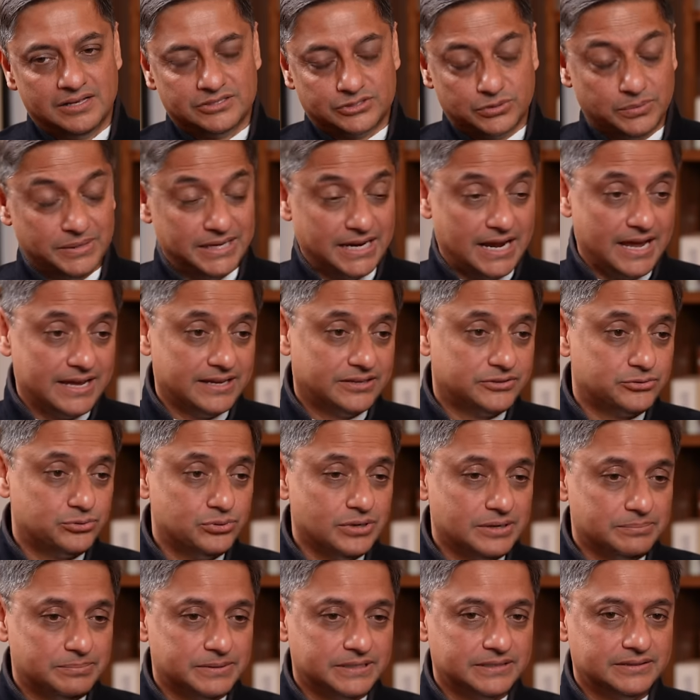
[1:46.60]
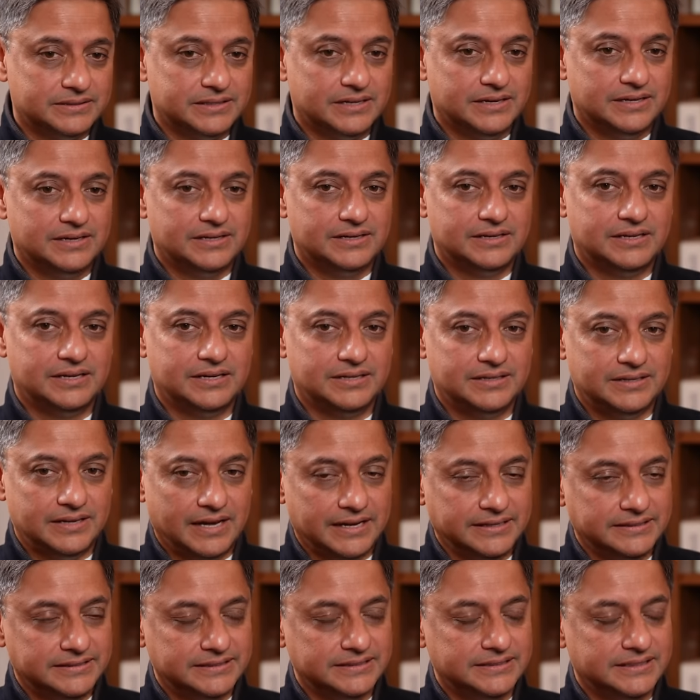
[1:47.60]
So, well, I grew up in uh,
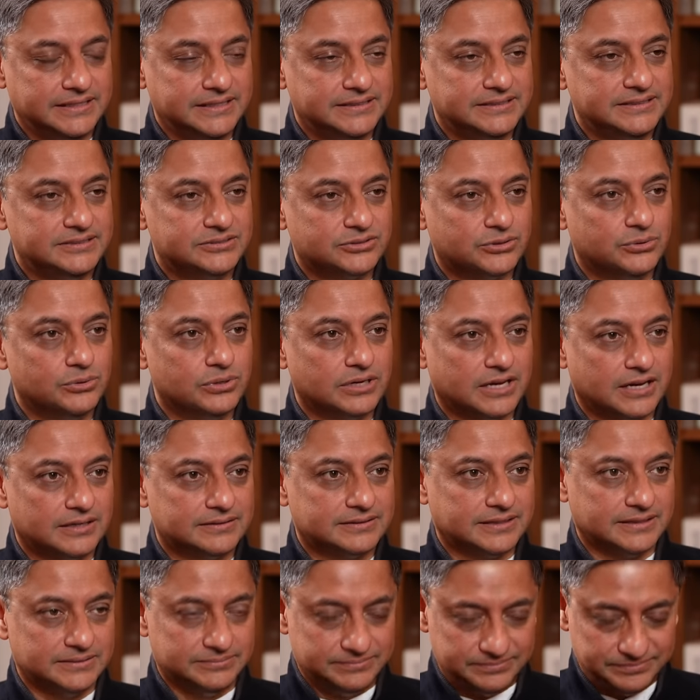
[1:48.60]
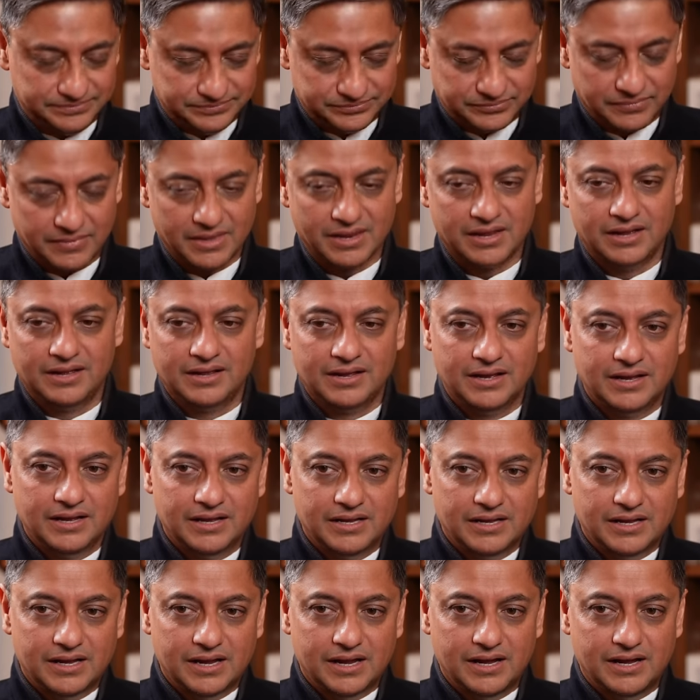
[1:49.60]
1980s Kolkata.
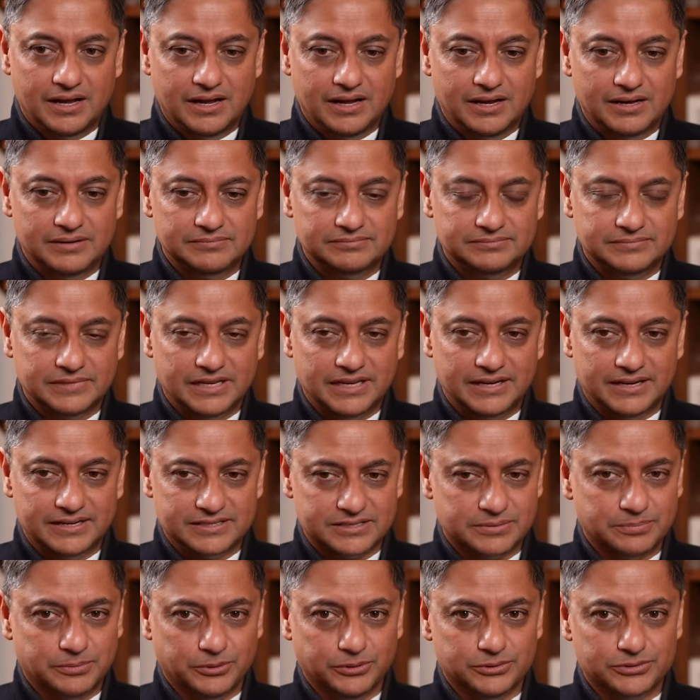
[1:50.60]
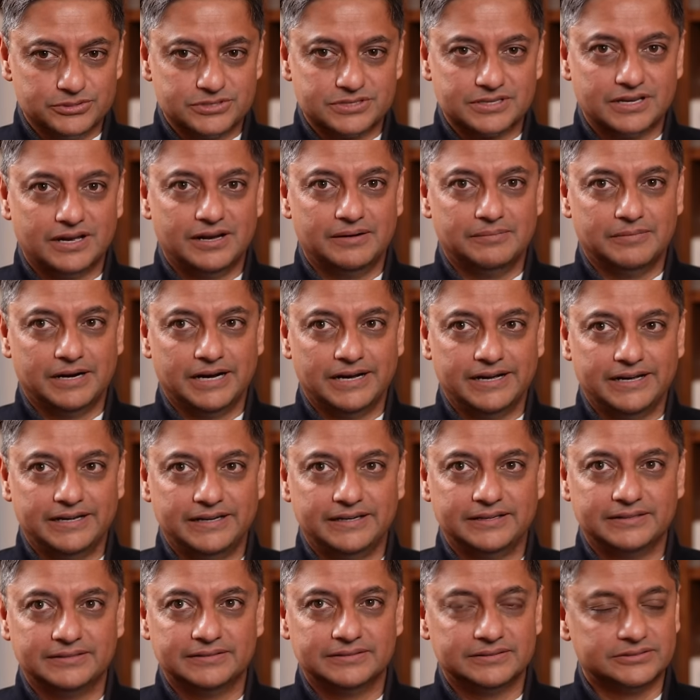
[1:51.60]
Um, and I suppose uh,
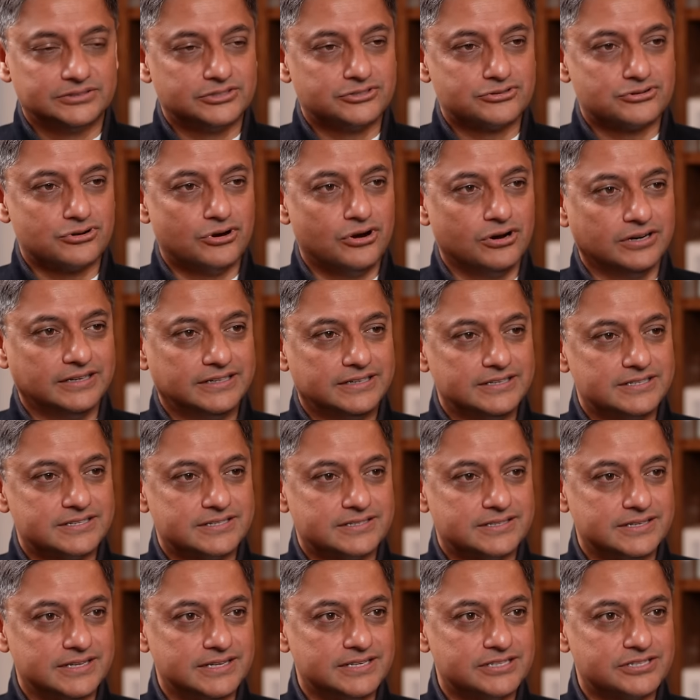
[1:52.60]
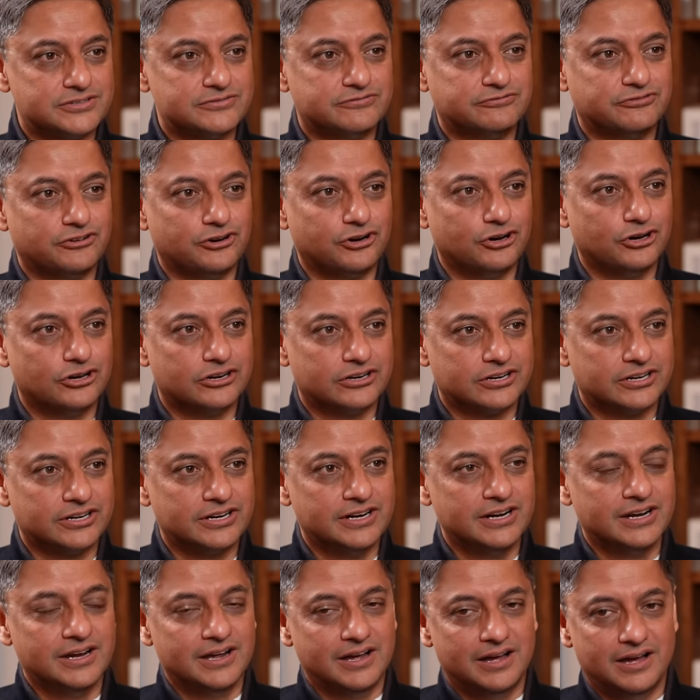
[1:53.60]
my strong distaste for
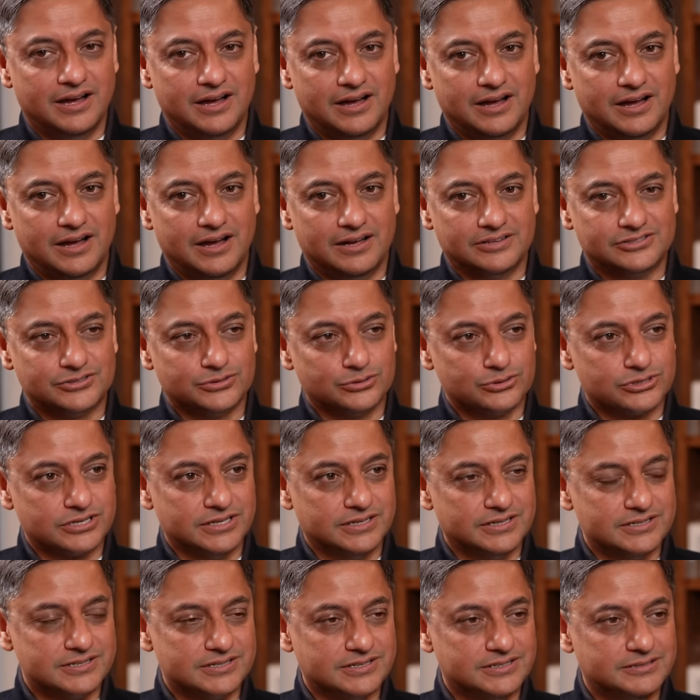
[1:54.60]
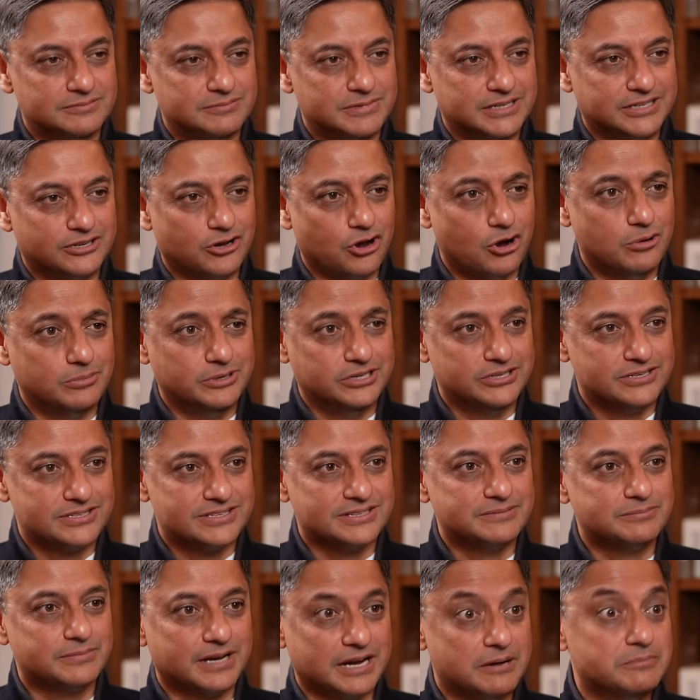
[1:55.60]
uh, socialism and
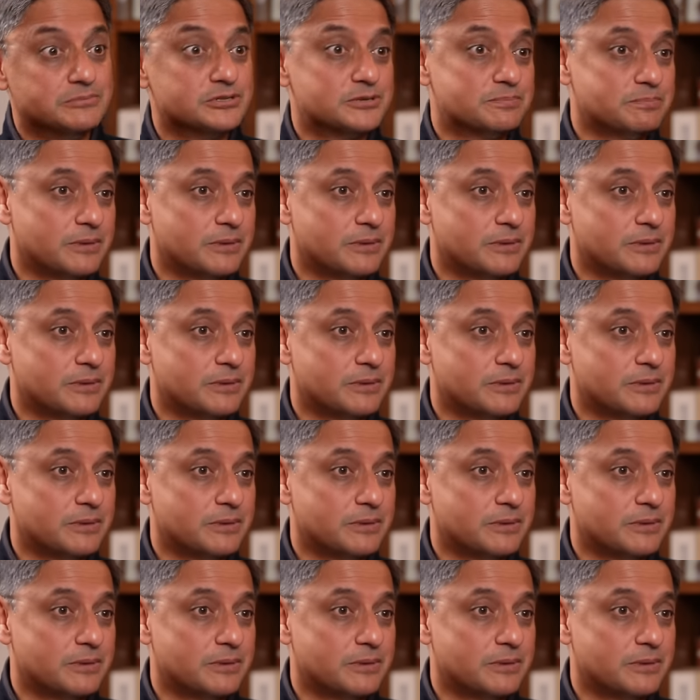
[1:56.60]
communism comes